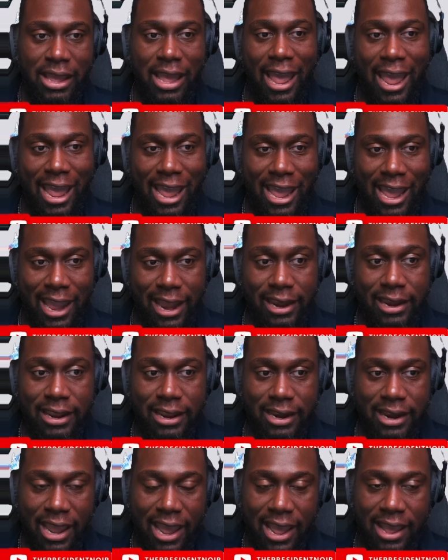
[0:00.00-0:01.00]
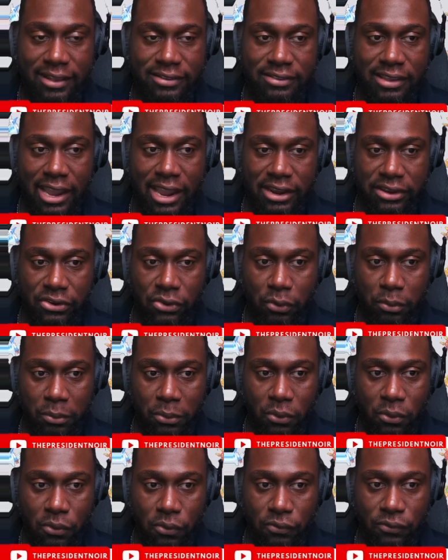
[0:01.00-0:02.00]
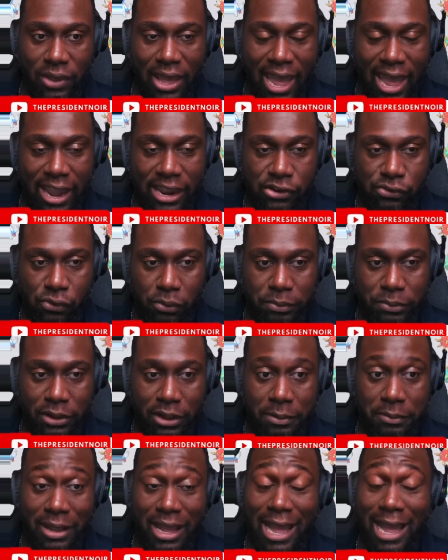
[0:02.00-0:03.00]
And it has a new move, Hydro Pump.